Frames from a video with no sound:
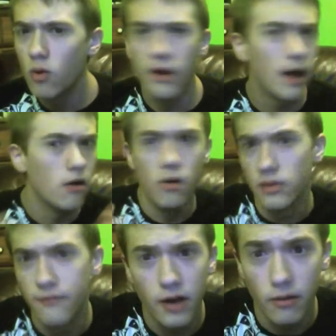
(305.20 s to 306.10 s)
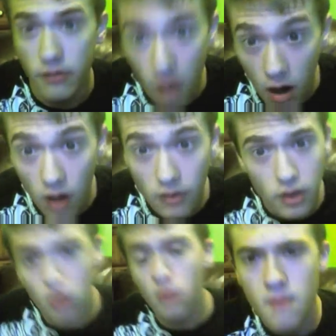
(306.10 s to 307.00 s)
1. I don't know what the fuck it was called,
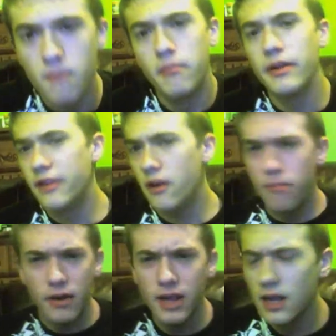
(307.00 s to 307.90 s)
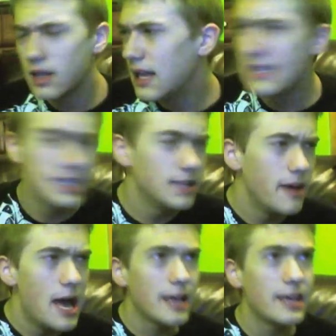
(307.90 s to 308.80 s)
though. But they're bringing Classic
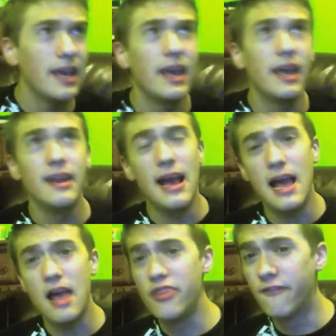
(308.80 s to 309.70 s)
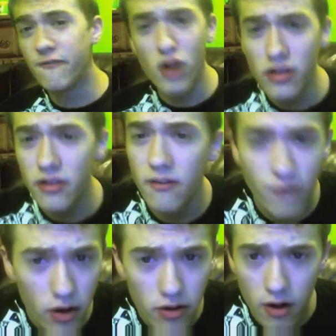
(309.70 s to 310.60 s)
back, and the further and
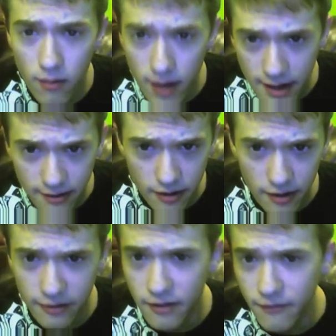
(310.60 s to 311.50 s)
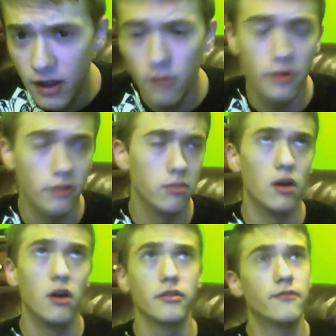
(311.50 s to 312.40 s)
further I read into this developer's
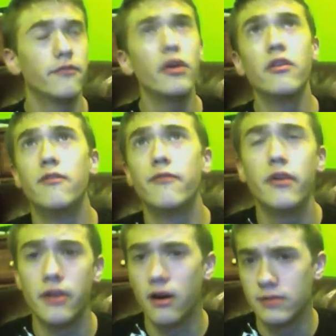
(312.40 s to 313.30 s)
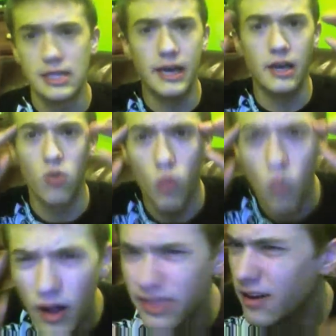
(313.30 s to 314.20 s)
blog, the further and further I was like,
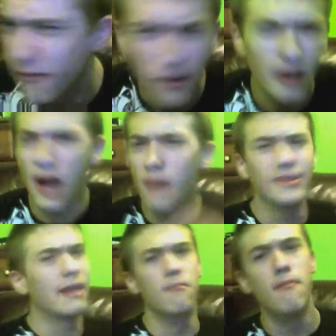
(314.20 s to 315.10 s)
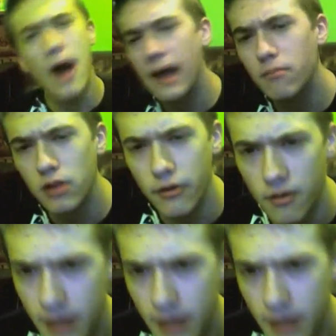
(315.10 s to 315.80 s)
what the fuck? I was like mind blown